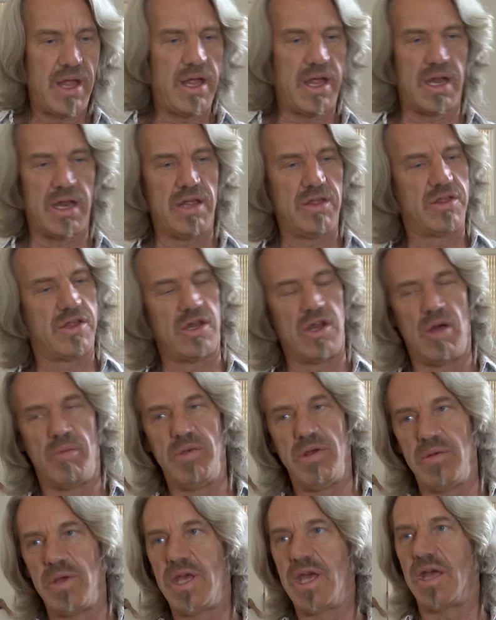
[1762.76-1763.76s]
And he said, no,
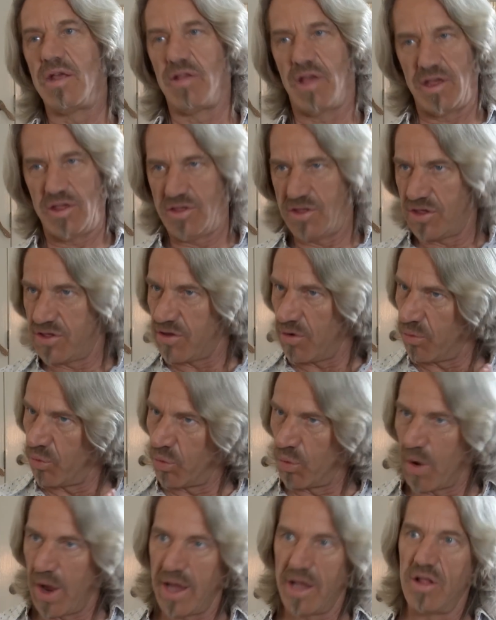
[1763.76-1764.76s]
B B King likes just a
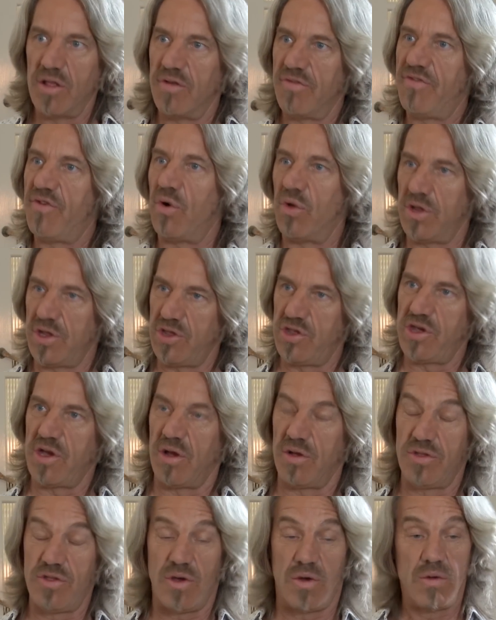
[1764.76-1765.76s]
regular folding
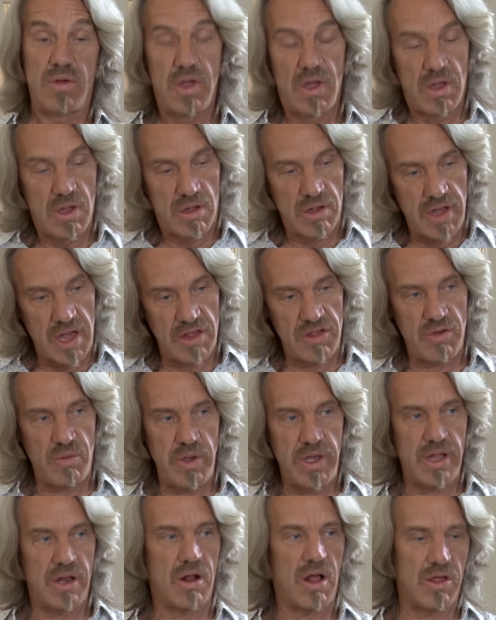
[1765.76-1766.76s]
chair. So, okay, so
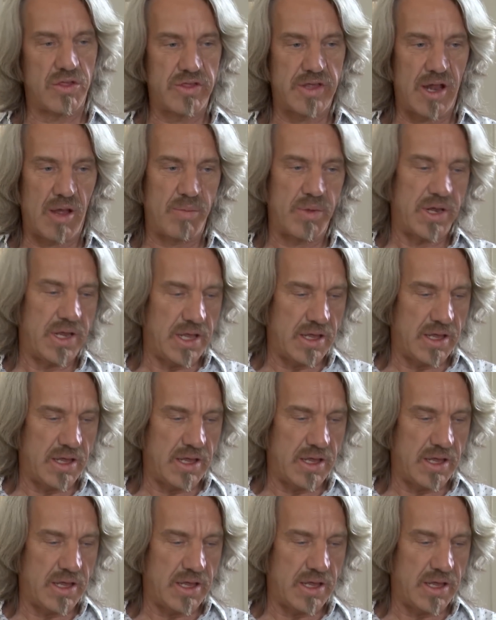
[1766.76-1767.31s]
we get it all set up, and